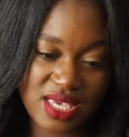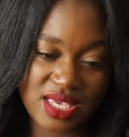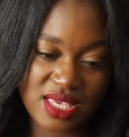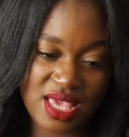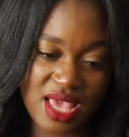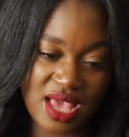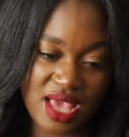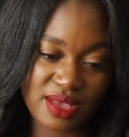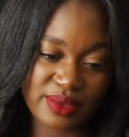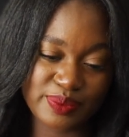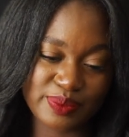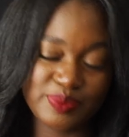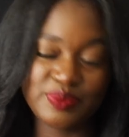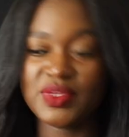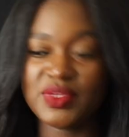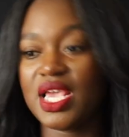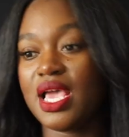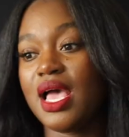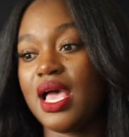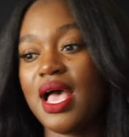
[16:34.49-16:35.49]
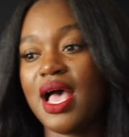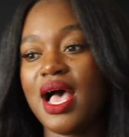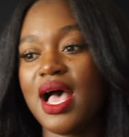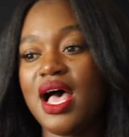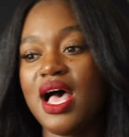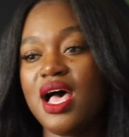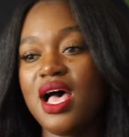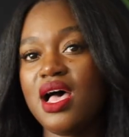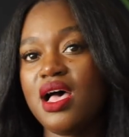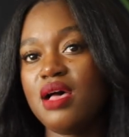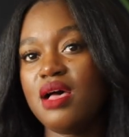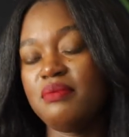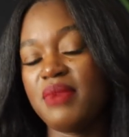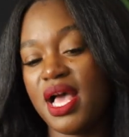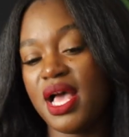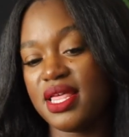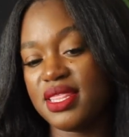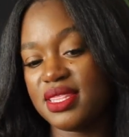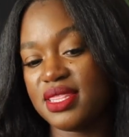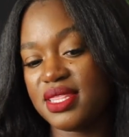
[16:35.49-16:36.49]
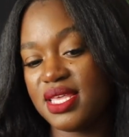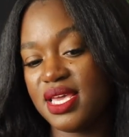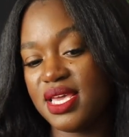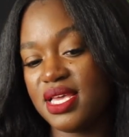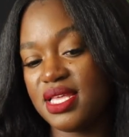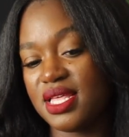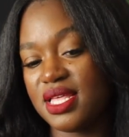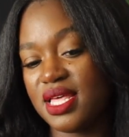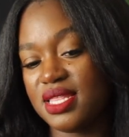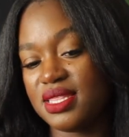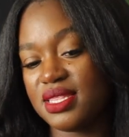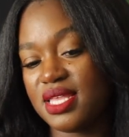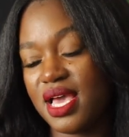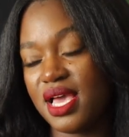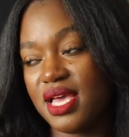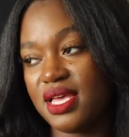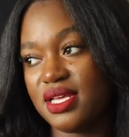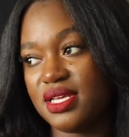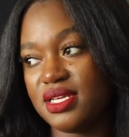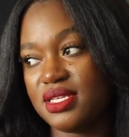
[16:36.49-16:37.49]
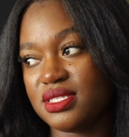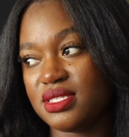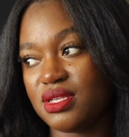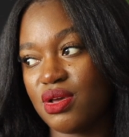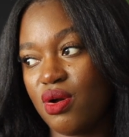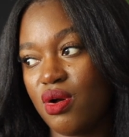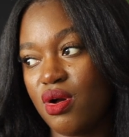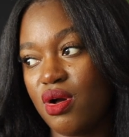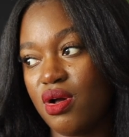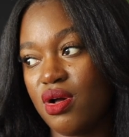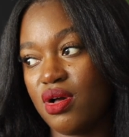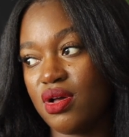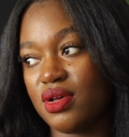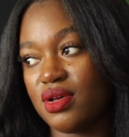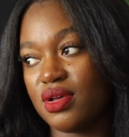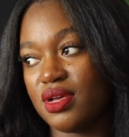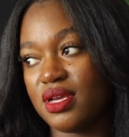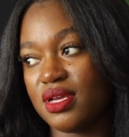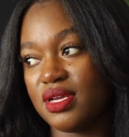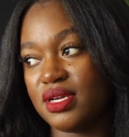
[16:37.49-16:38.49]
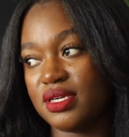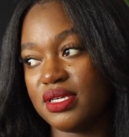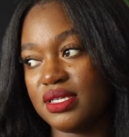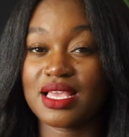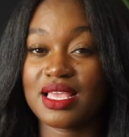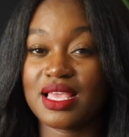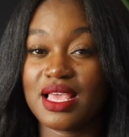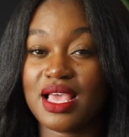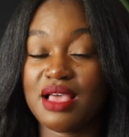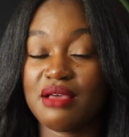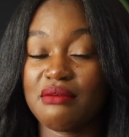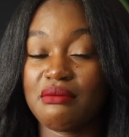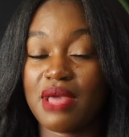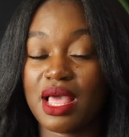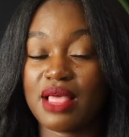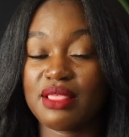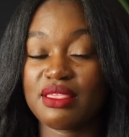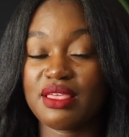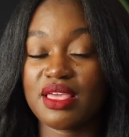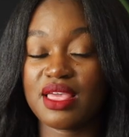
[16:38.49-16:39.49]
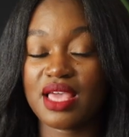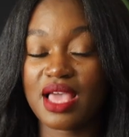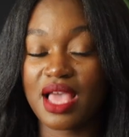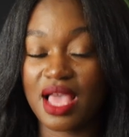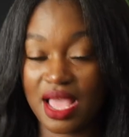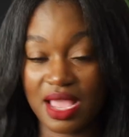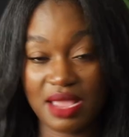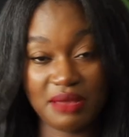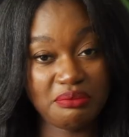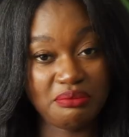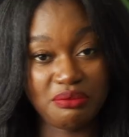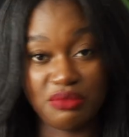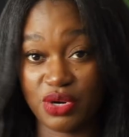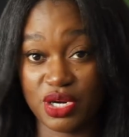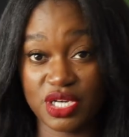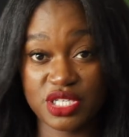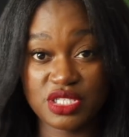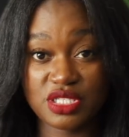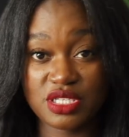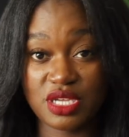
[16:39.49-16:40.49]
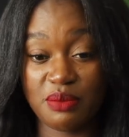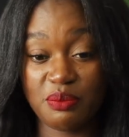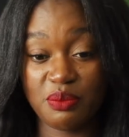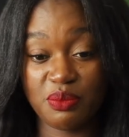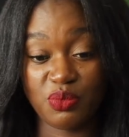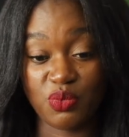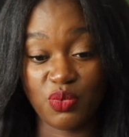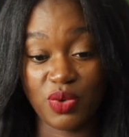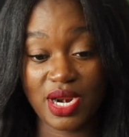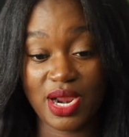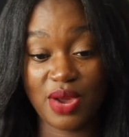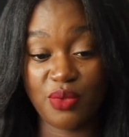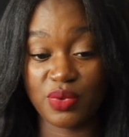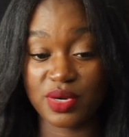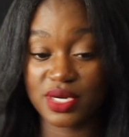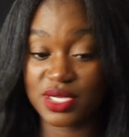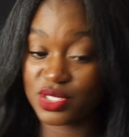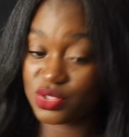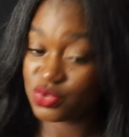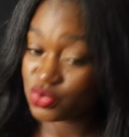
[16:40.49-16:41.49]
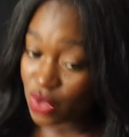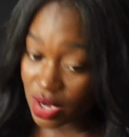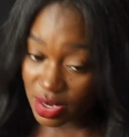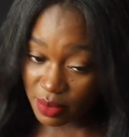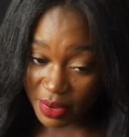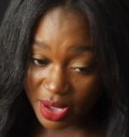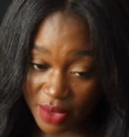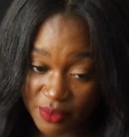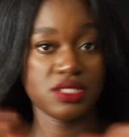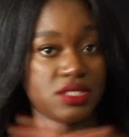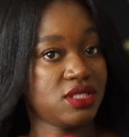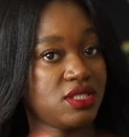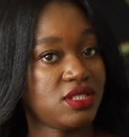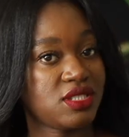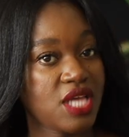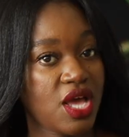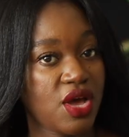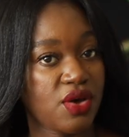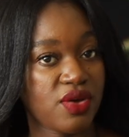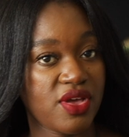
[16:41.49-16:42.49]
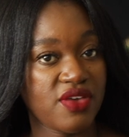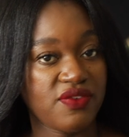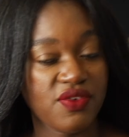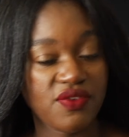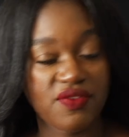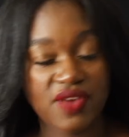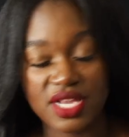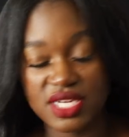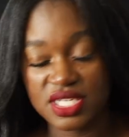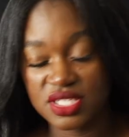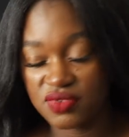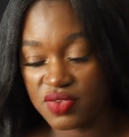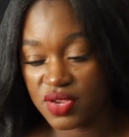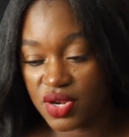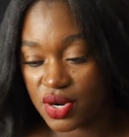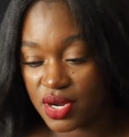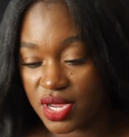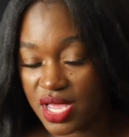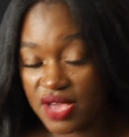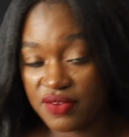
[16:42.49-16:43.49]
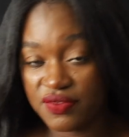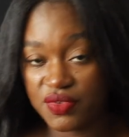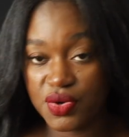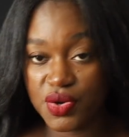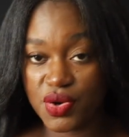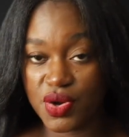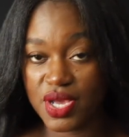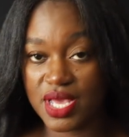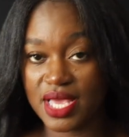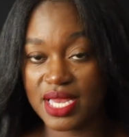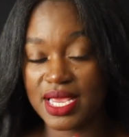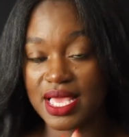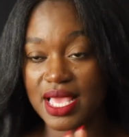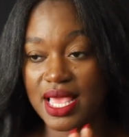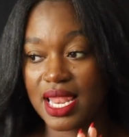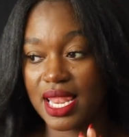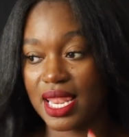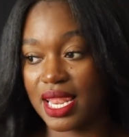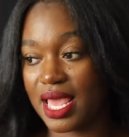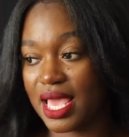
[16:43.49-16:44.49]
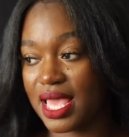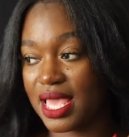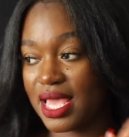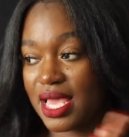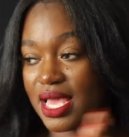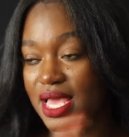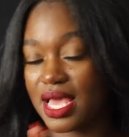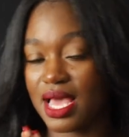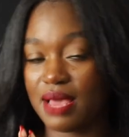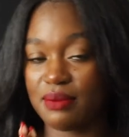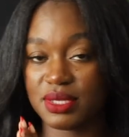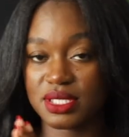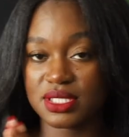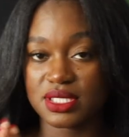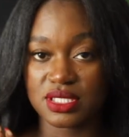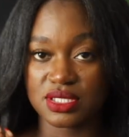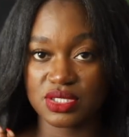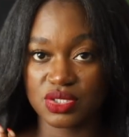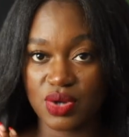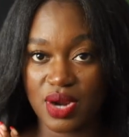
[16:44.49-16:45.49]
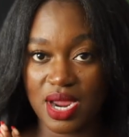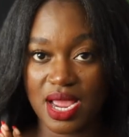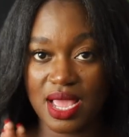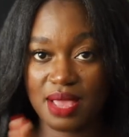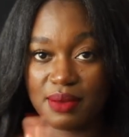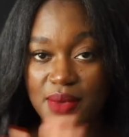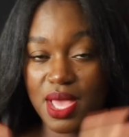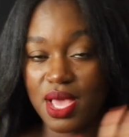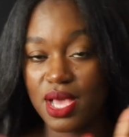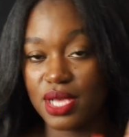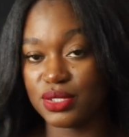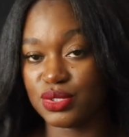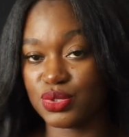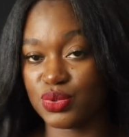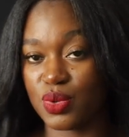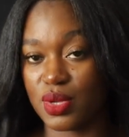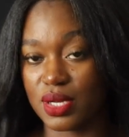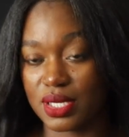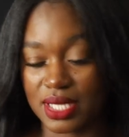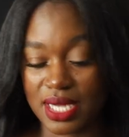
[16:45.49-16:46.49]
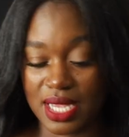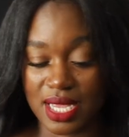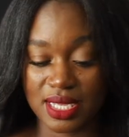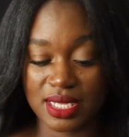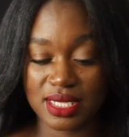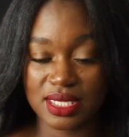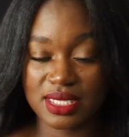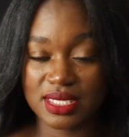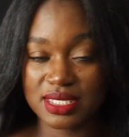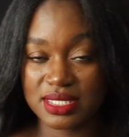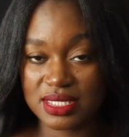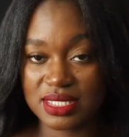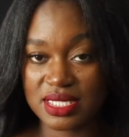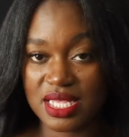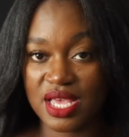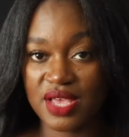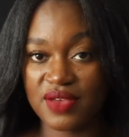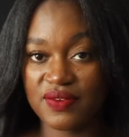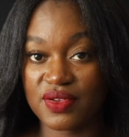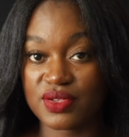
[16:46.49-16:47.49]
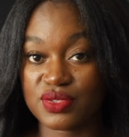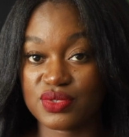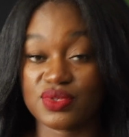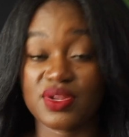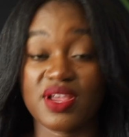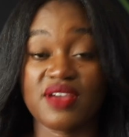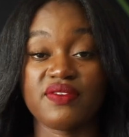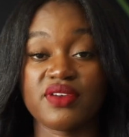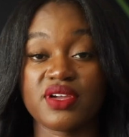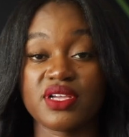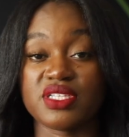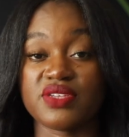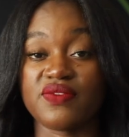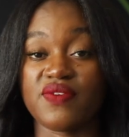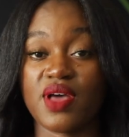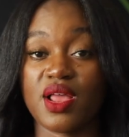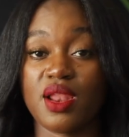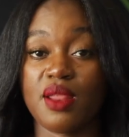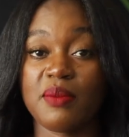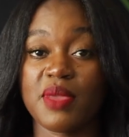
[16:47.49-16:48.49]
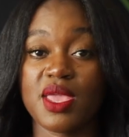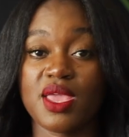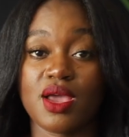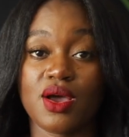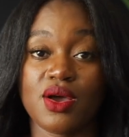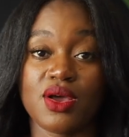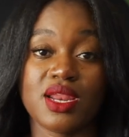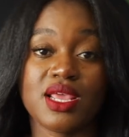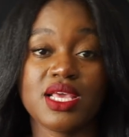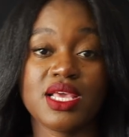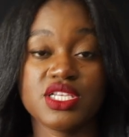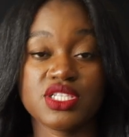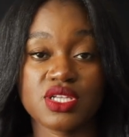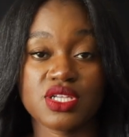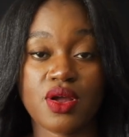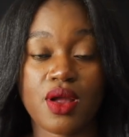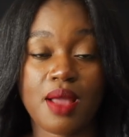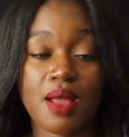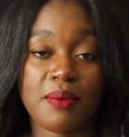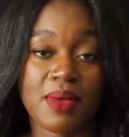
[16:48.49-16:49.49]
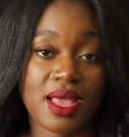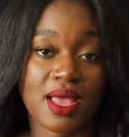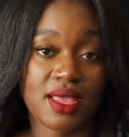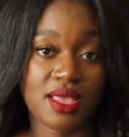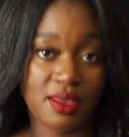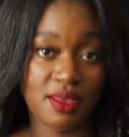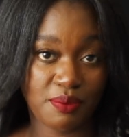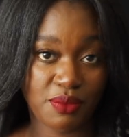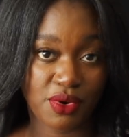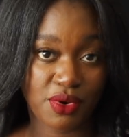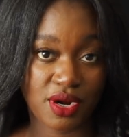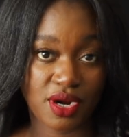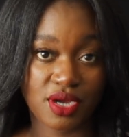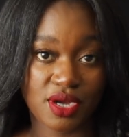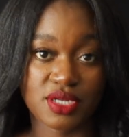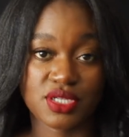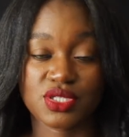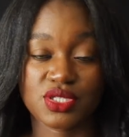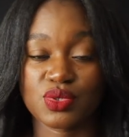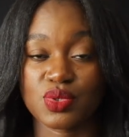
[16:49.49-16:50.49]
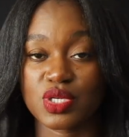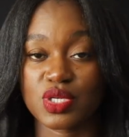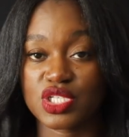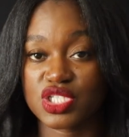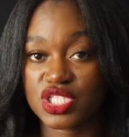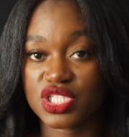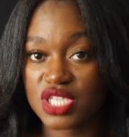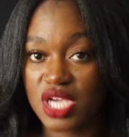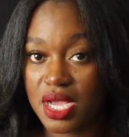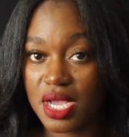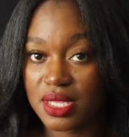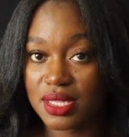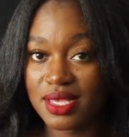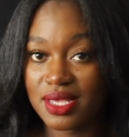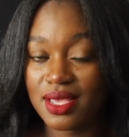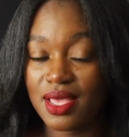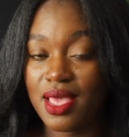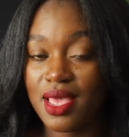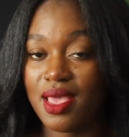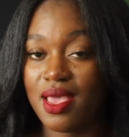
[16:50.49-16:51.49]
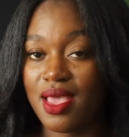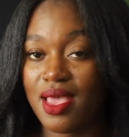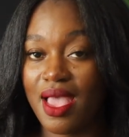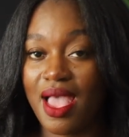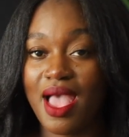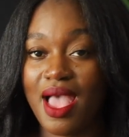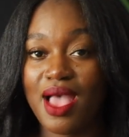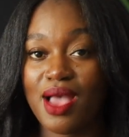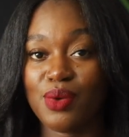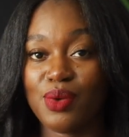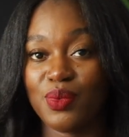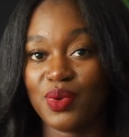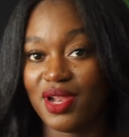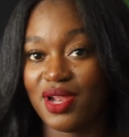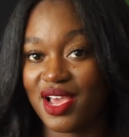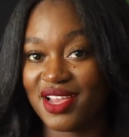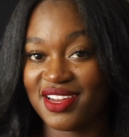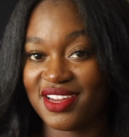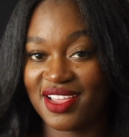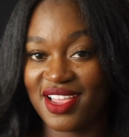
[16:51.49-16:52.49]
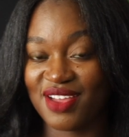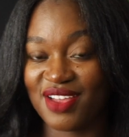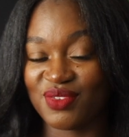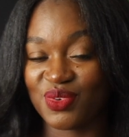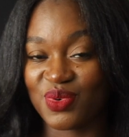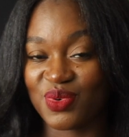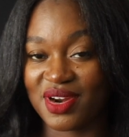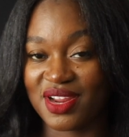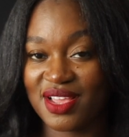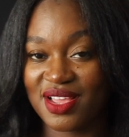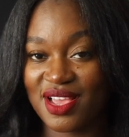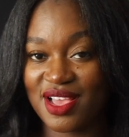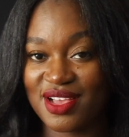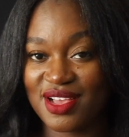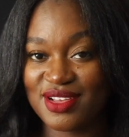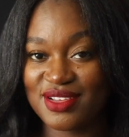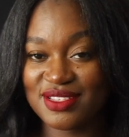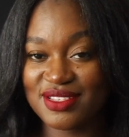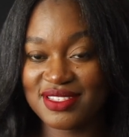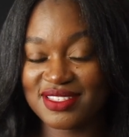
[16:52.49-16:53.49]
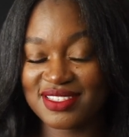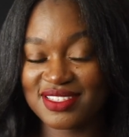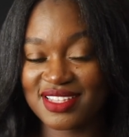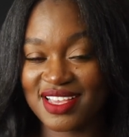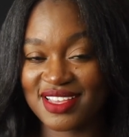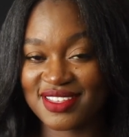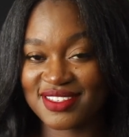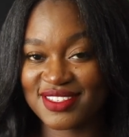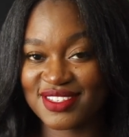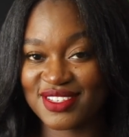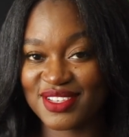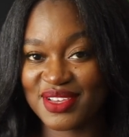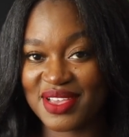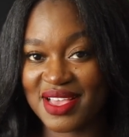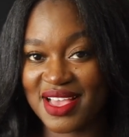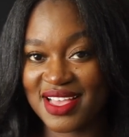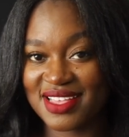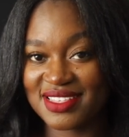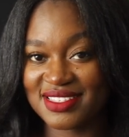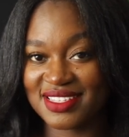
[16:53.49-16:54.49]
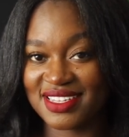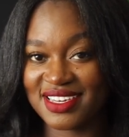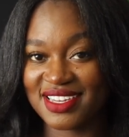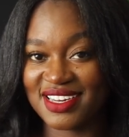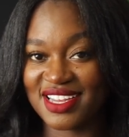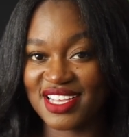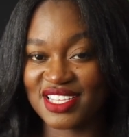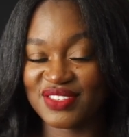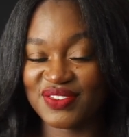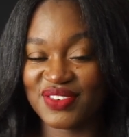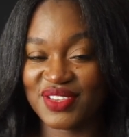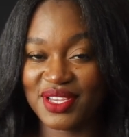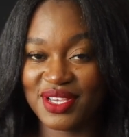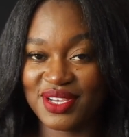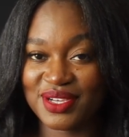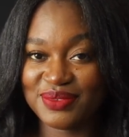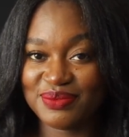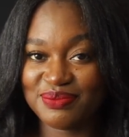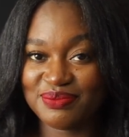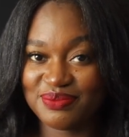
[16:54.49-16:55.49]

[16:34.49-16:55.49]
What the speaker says: yeah, I think that is all. Yeah, I think I brushed up what I wanted to talk about. So if you found this video helpful, go ahead and like, comment, subscribe, do all of that good stuff. Do not forget to follow me on Instagram at imported_chocolate, at Wilonda everywhere else. I'll see you guys in the next video.